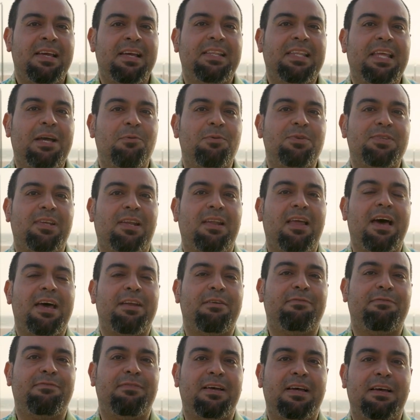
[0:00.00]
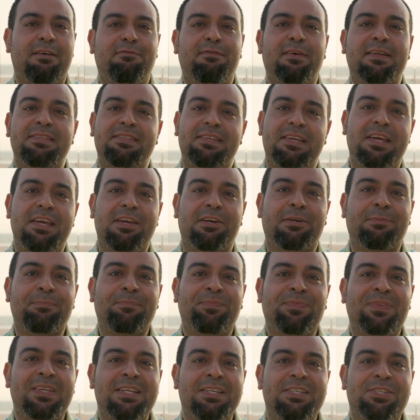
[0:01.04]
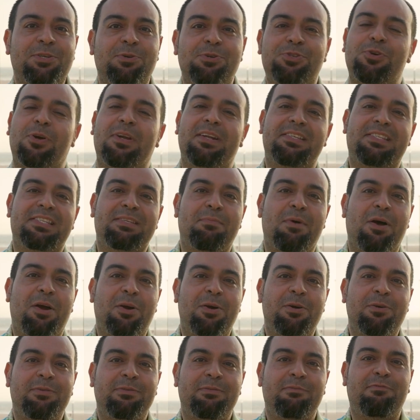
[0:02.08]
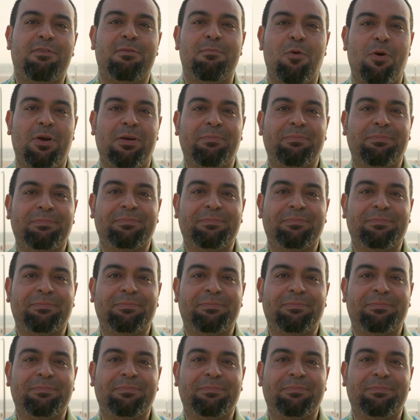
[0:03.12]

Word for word: And that was a lot of uh, fun to hear. So join us tomorrow for more.